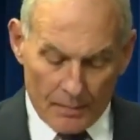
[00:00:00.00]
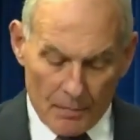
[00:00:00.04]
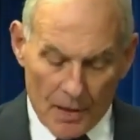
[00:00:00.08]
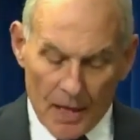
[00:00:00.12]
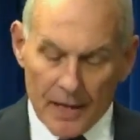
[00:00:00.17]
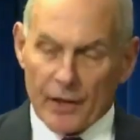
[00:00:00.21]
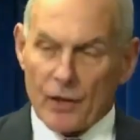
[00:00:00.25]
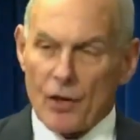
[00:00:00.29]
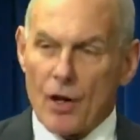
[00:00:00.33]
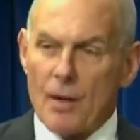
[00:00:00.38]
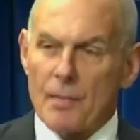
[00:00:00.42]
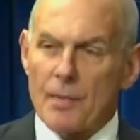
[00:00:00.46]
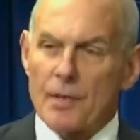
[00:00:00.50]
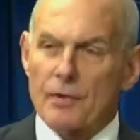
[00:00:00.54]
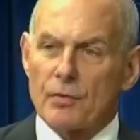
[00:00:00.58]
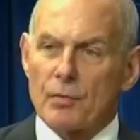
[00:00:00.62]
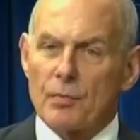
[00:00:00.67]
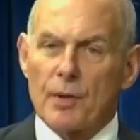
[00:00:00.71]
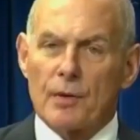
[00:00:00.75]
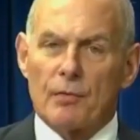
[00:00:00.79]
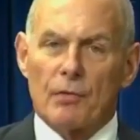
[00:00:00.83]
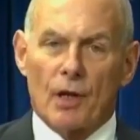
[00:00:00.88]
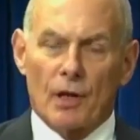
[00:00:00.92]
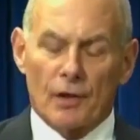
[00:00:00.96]
My
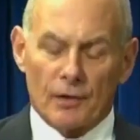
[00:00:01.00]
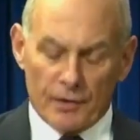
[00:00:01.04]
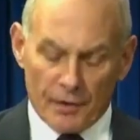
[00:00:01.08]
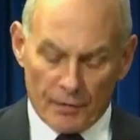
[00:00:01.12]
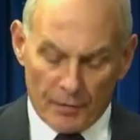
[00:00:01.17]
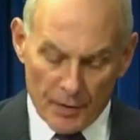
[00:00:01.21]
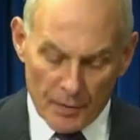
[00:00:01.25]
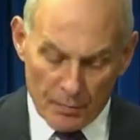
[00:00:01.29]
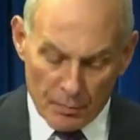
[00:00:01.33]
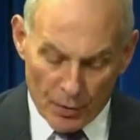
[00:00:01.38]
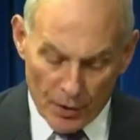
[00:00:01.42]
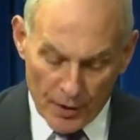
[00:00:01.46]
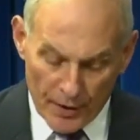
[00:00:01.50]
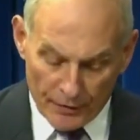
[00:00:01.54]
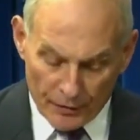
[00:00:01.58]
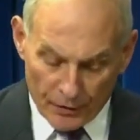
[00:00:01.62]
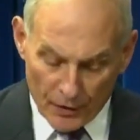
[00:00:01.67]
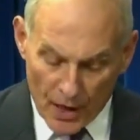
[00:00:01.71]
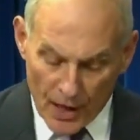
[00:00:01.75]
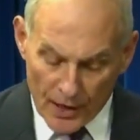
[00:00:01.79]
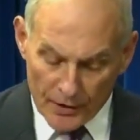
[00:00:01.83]
comments will be relatively brief.